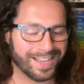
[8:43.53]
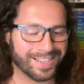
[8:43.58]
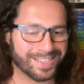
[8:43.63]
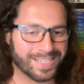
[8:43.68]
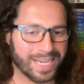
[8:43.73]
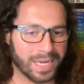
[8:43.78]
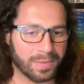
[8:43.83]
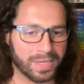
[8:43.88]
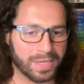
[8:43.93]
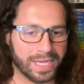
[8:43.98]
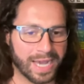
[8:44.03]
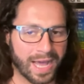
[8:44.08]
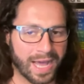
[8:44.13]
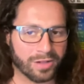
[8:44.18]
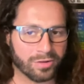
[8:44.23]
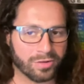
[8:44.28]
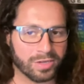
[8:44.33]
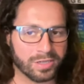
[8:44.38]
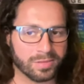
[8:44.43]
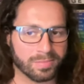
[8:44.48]
it's got to be
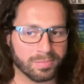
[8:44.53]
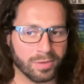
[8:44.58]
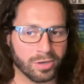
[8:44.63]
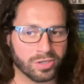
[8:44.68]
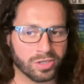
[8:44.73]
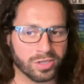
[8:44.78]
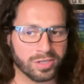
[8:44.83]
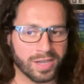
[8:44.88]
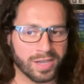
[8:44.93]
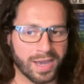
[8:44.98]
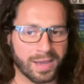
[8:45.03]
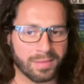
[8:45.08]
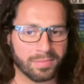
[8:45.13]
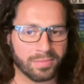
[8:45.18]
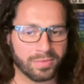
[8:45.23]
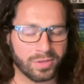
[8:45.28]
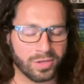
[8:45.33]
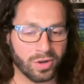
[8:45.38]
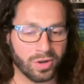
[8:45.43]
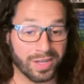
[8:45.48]
calories. Most of the
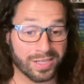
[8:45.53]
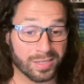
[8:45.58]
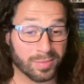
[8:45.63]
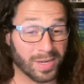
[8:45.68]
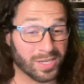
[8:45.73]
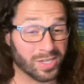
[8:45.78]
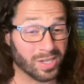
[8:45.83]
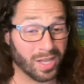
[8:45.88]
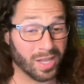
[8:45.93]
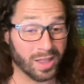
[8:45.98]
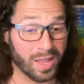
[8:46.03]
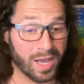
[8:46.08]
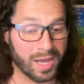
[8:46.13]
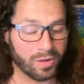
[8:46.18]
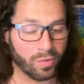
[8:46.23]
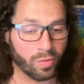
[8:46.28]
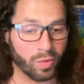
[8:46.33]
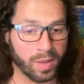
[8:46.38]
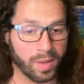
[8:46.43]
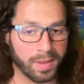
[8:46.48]
time, you know, especially a lot
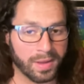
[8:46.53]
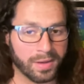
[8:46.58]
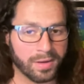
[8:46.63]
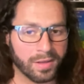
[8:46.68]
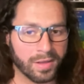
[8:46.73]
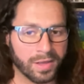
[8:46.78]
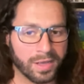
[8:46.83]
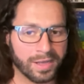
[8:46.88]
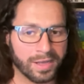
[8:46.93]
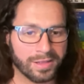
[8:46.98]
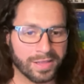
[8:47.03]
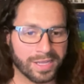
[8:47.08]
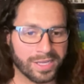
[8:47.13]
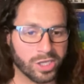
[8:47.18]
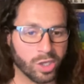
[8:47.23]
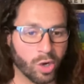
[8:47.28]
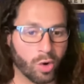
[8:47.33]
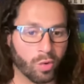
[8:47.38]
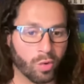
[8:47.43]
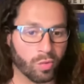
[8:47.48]
of women, they
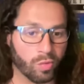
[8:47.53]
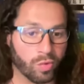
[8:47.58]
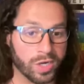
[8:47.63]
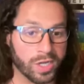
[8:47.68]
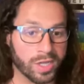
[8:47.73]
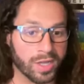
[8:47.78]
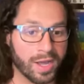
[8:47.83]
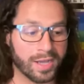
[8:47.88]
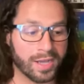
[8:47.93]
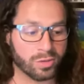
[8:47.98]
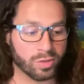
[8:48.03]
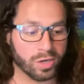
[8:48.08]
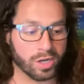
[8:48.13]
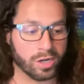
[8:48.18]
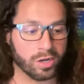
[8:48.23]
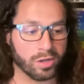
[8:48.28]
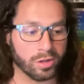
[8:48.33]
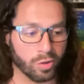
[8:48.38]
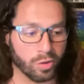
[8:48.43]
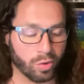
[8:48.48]
don't realize what a
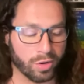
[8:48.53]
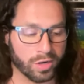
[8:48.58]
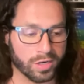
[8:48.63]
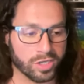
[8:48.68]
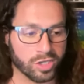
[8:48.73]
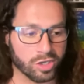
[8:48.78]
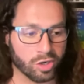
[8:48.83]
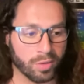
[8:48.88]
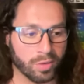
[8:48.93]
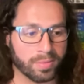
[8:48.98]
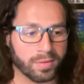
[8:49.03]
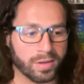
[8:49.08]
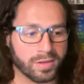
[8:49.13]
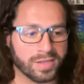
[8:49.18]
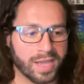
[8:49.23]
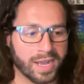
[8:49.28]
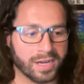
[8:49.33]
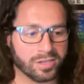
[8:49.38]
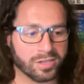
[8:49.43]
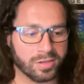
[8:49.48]
caloric
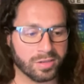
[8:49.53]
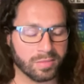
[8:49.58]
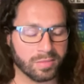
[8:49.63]
surplus actually